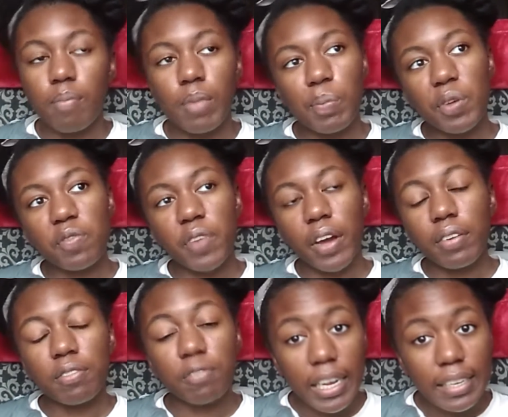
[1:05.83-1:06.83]
maybe if I
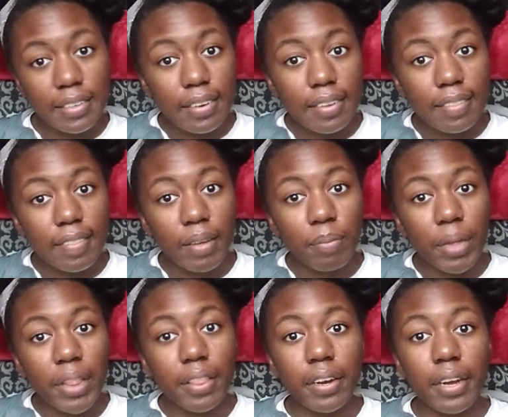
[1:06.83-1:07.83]
reflected on
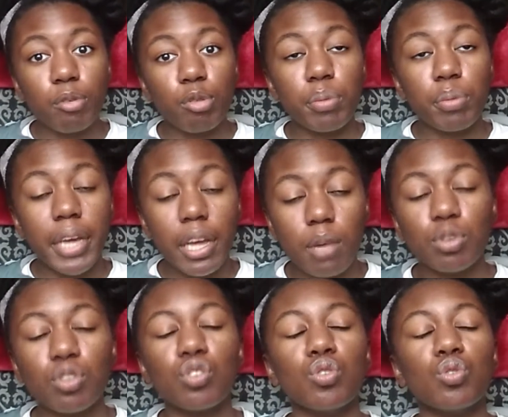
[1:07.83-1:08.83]
them, then I would be
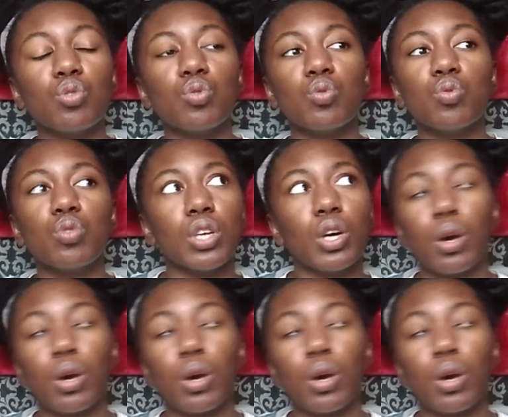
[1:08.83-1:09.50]
able to,